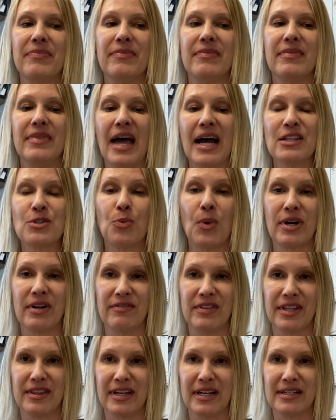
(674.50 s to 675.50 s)
That's one
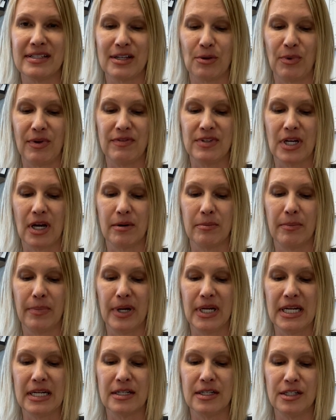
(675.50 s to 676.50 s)
of the things that we've done.
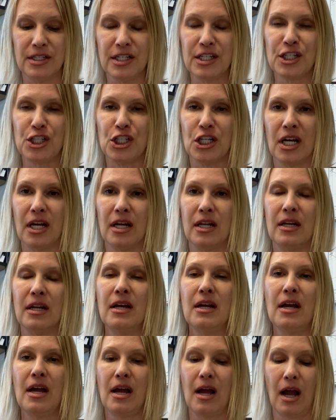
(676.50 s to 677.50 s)
But in addition,
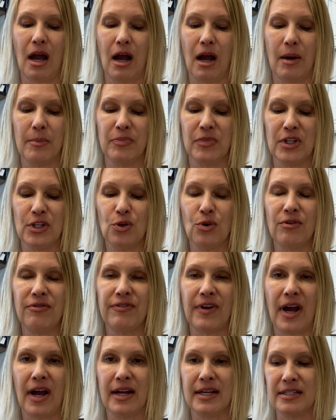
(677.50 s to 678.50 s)
you'll
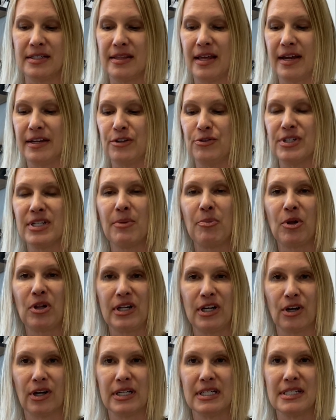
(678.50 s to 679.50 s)
find that you
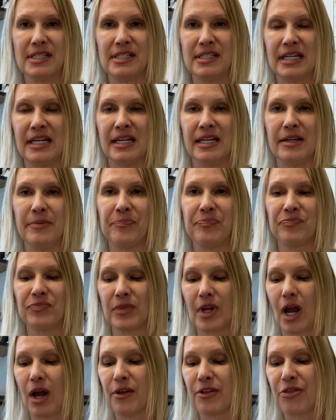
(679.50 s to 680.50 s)
typically are going to see
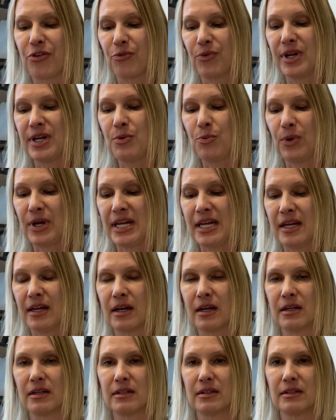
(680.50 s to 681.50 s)
a
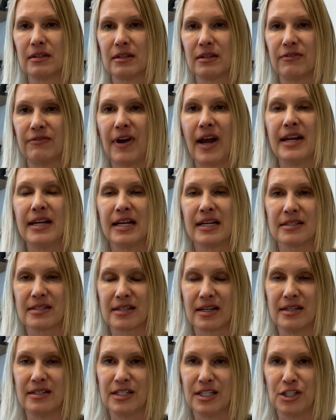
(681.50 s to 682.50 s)
3-week finance
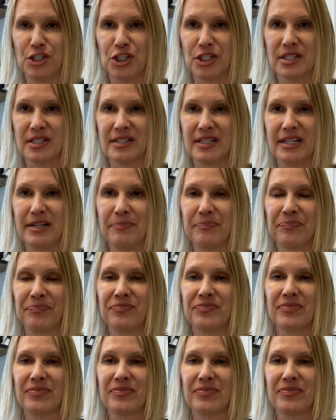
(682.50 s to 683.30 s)
contingency.